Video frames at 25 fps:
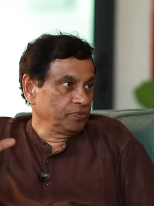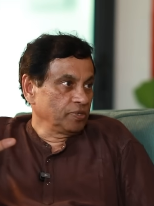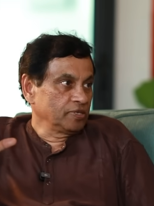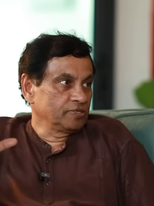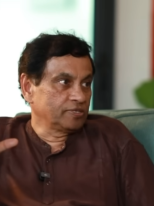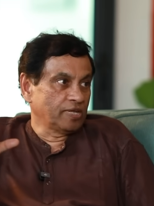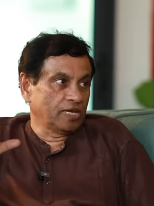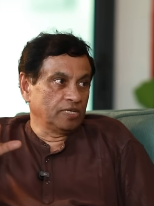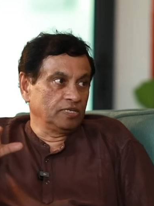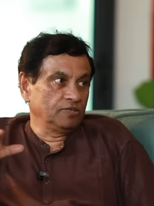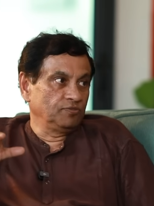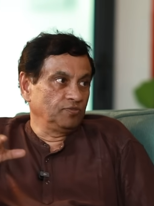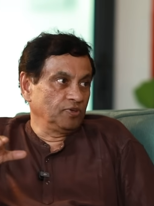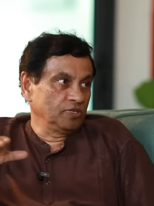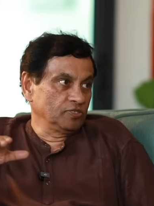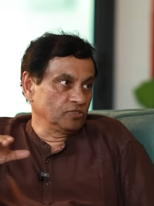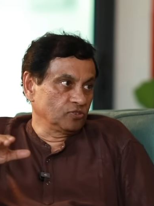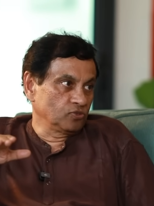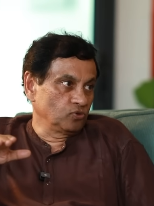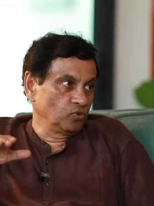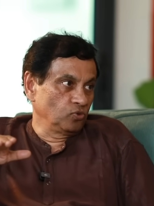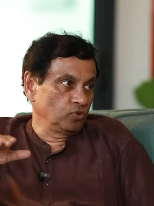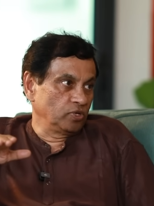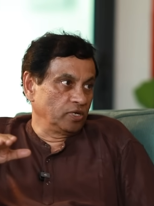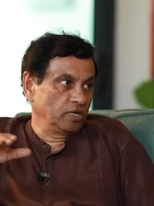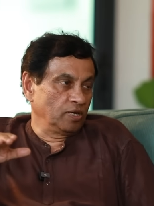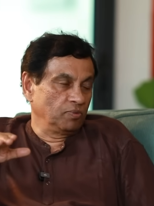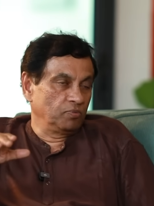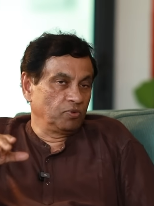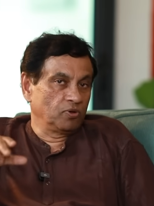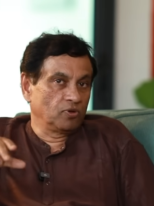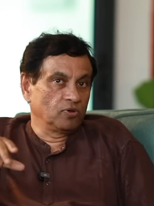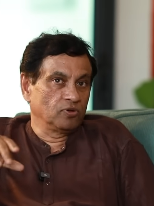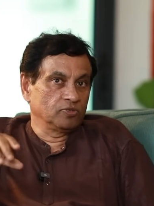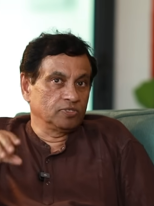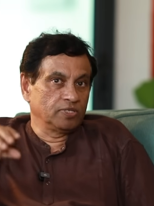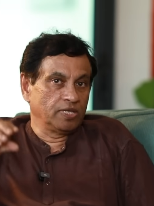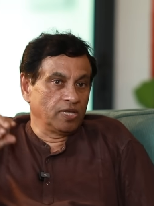scientific scrutiny,
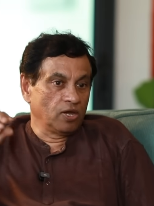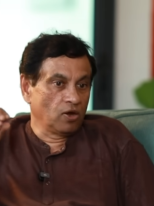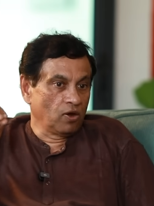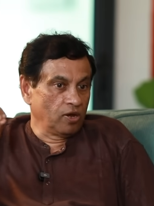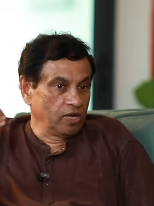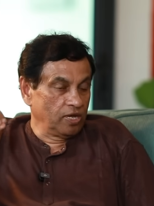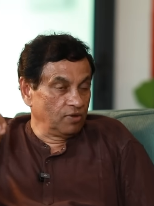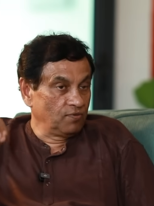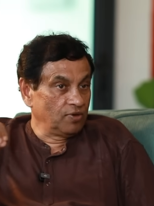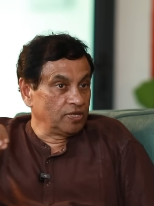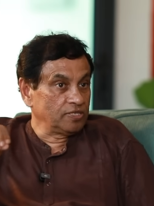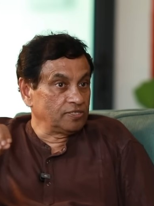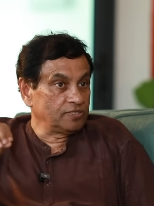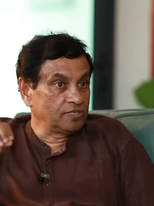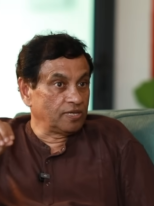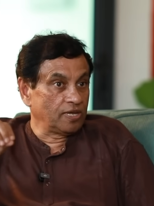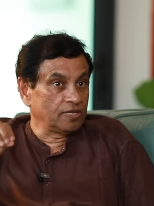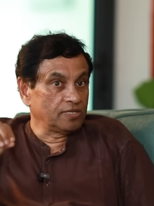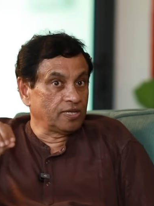because they even say